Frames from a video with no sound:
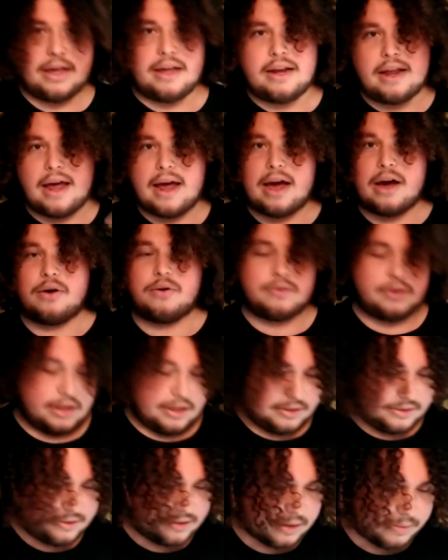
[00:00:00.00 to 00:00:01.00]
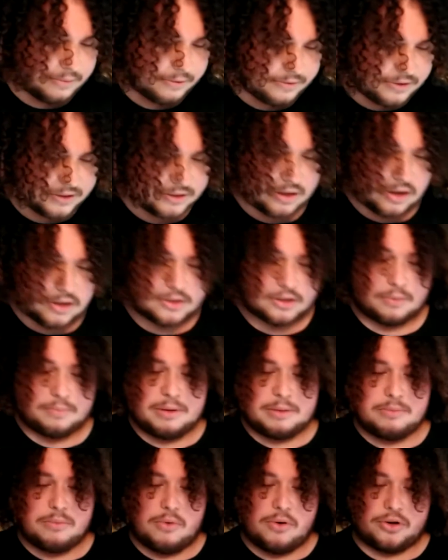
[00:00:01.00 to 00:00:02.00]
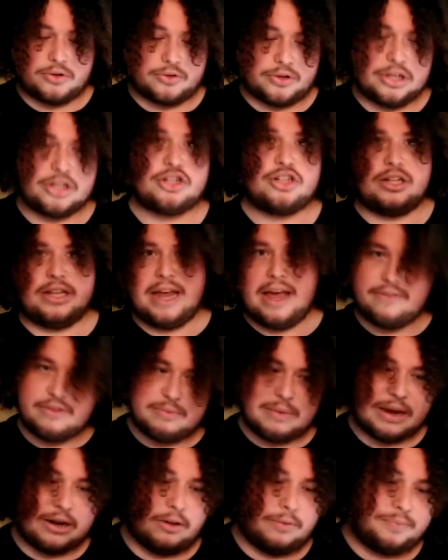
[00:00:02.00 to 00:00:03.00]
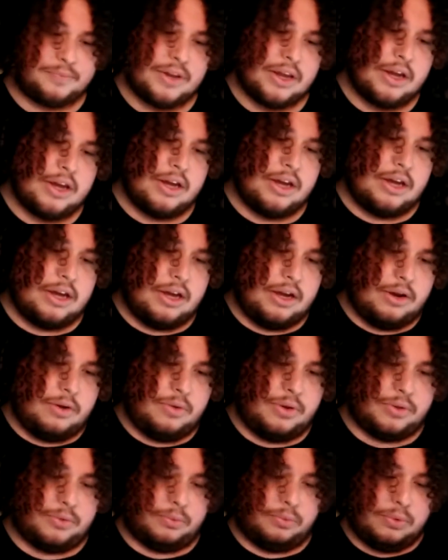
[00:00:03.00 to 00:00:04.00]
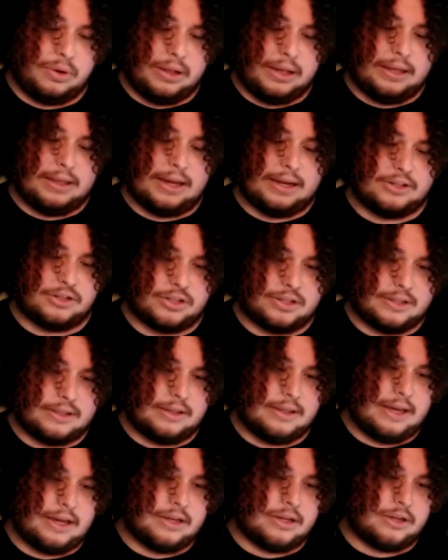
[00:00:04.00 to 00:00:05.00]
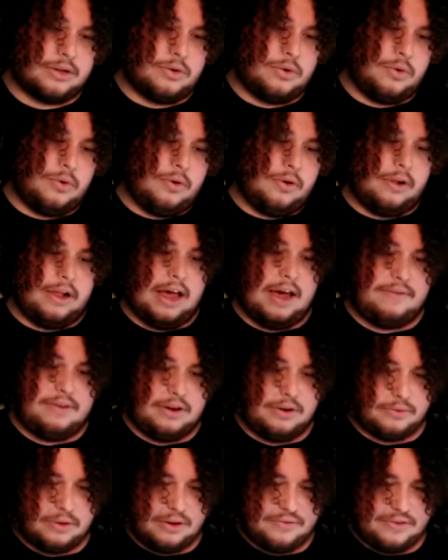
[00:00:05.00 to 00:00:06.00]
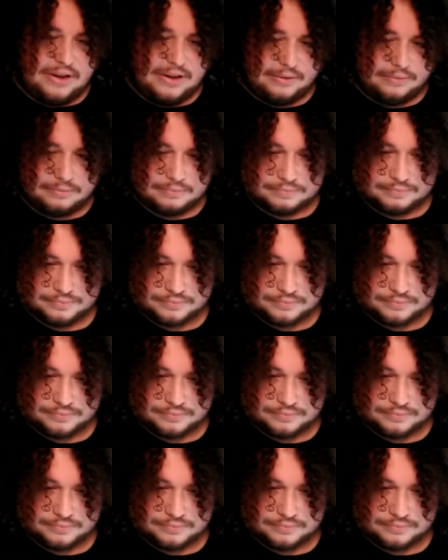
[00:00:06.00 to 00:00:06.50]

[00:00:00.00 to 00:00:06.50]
and out, and some of the songs are a bit more traditionally heavy metal with really just slick, cool, heavy riffing.